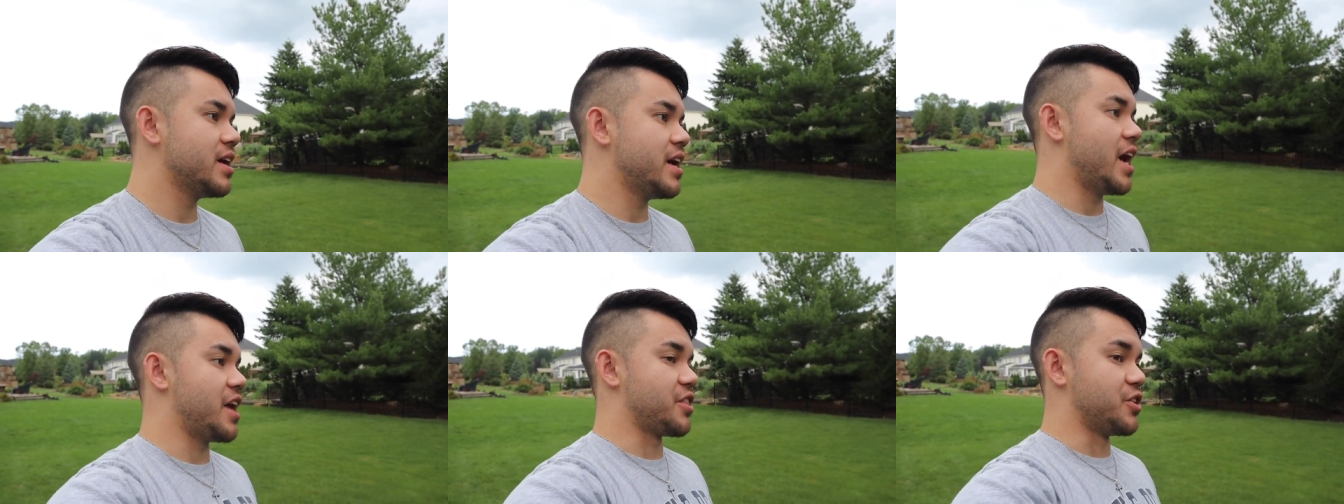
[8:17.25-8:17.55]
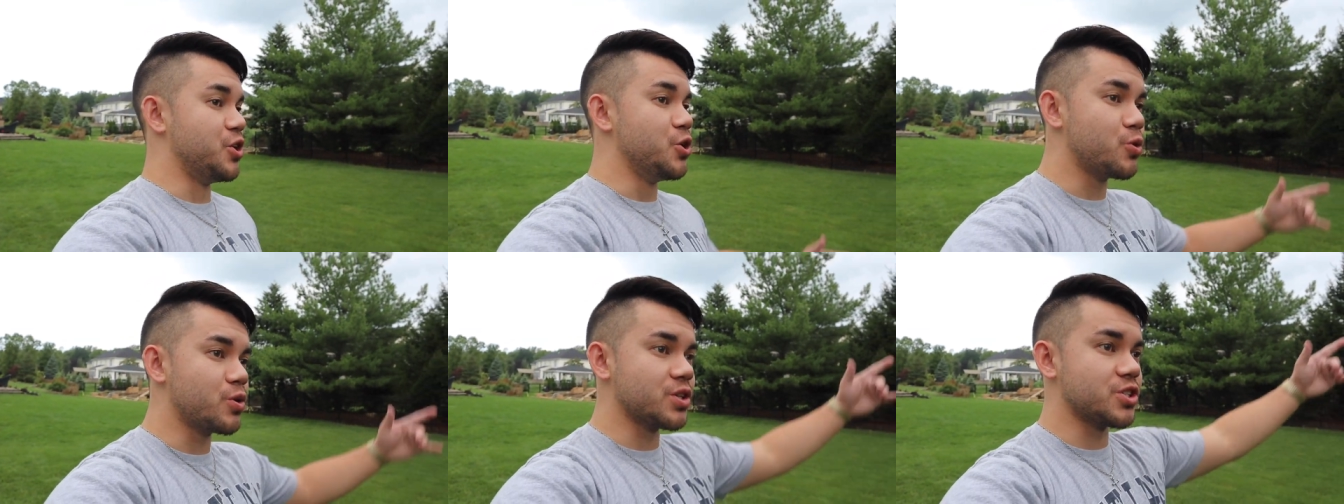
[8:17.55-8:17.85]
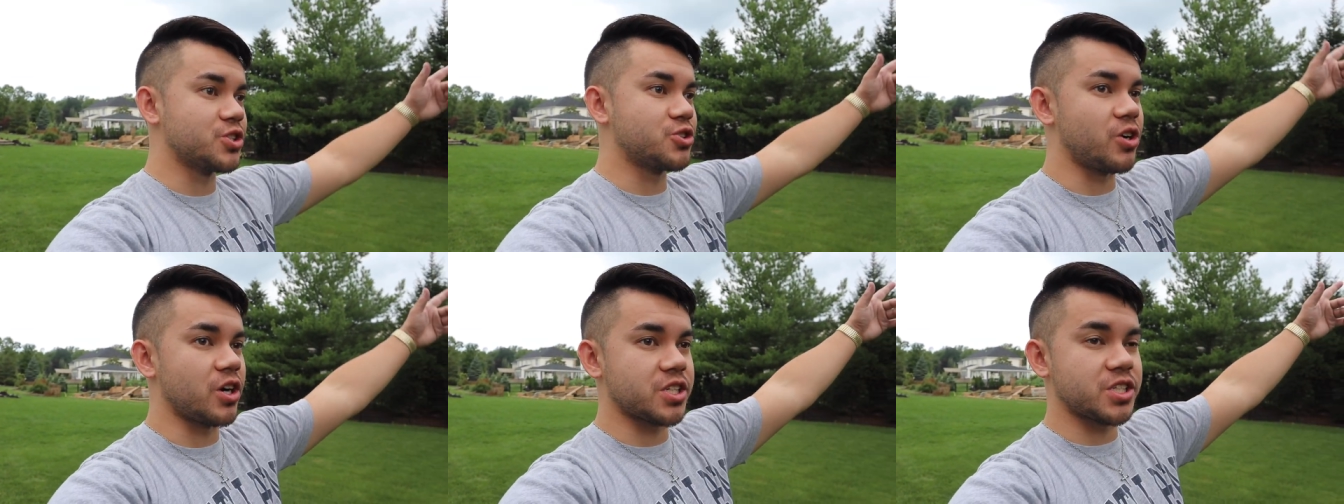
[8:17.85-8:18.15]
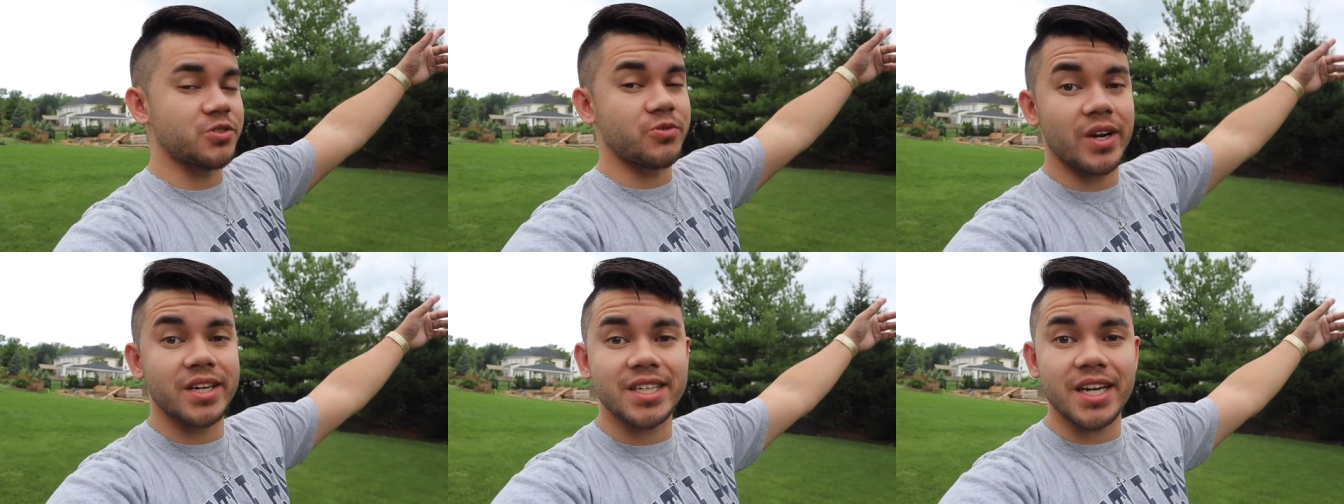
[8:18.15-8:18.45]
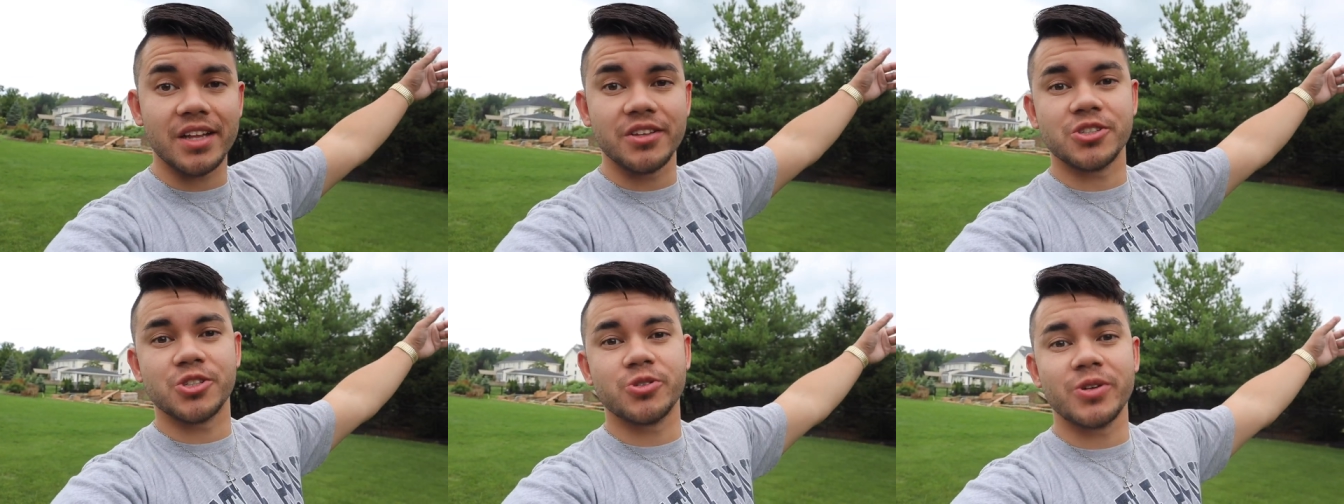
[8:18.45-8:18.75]
And the new construction right
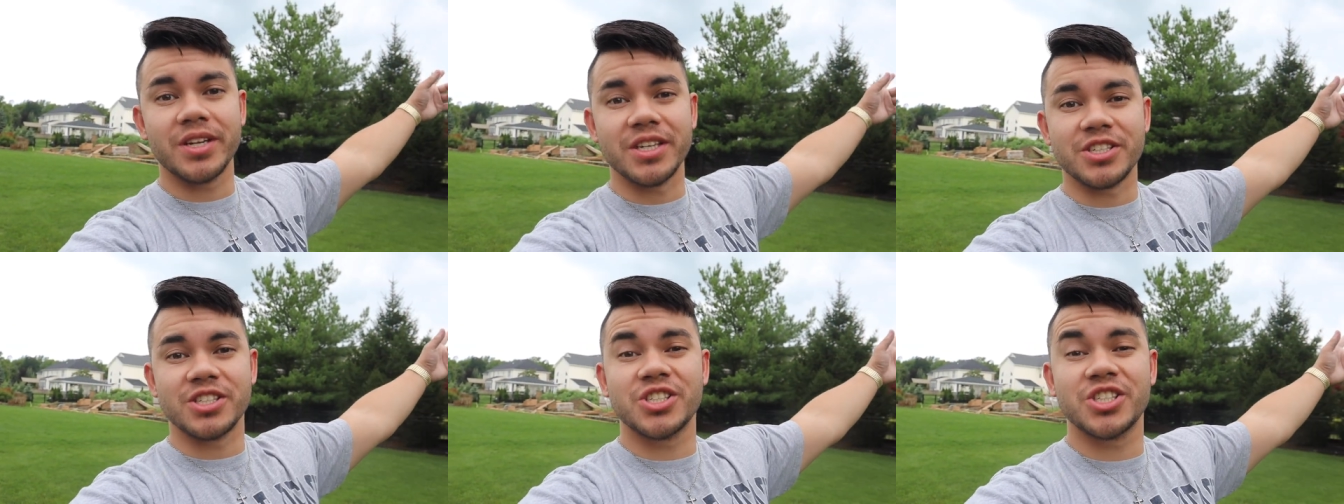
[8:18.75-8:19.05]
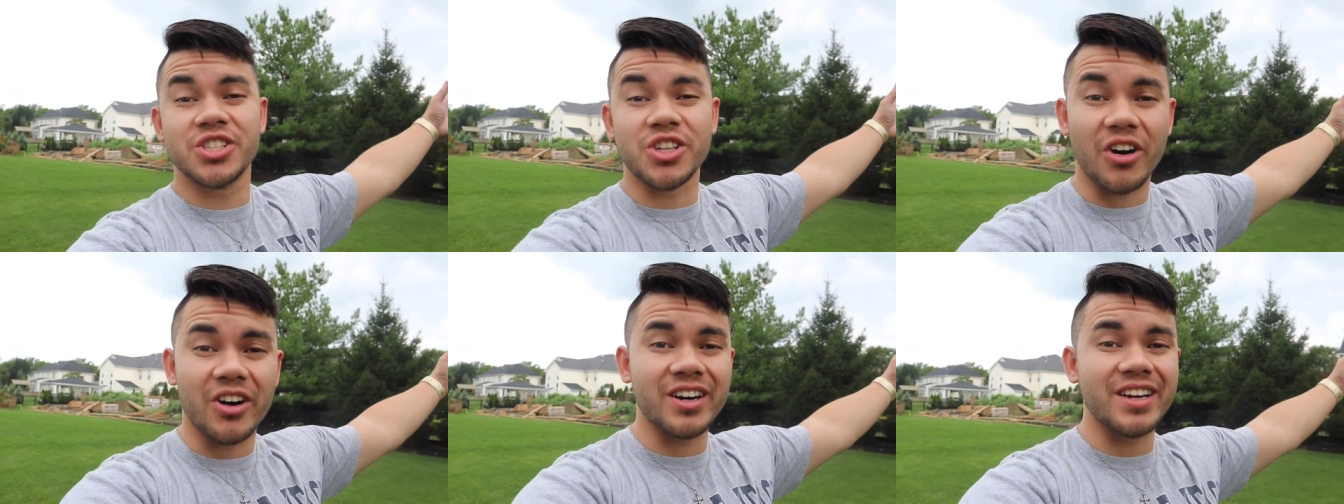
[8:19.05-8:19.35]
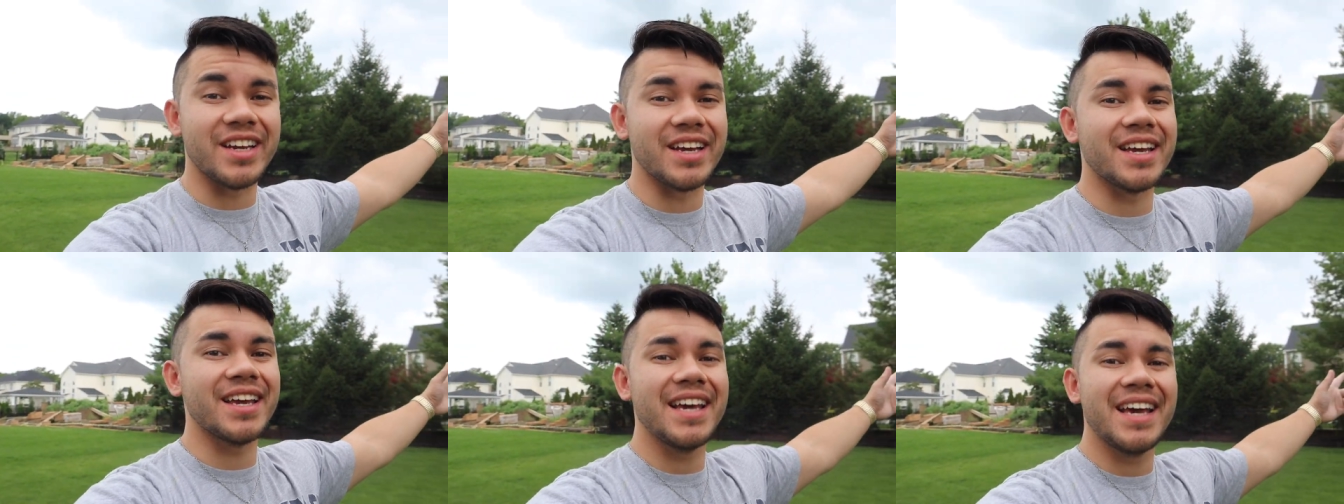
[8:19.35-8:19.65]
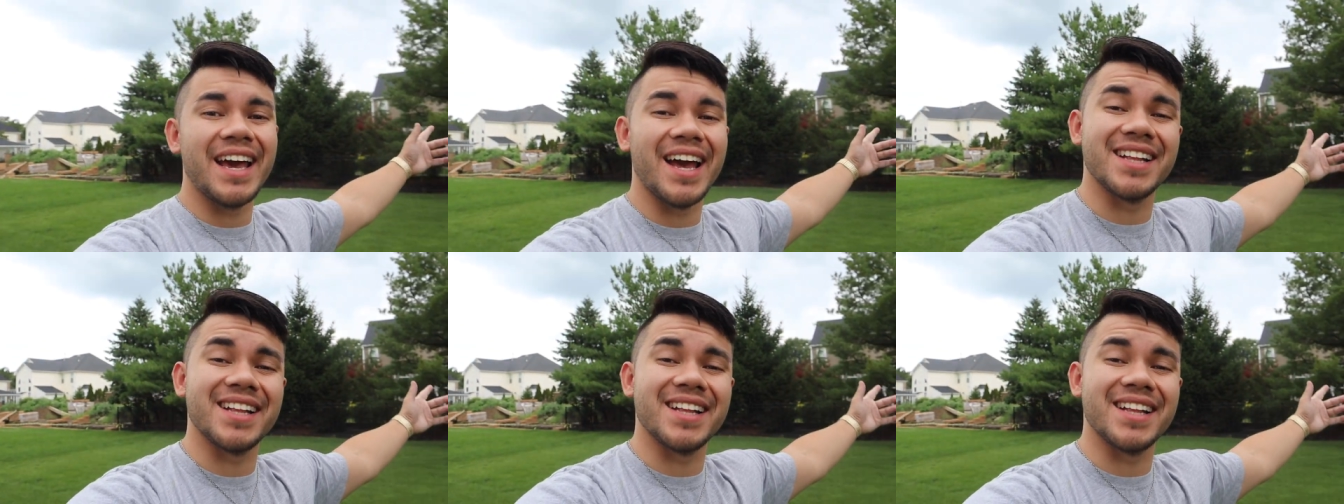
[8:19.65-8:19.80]
down the street is starting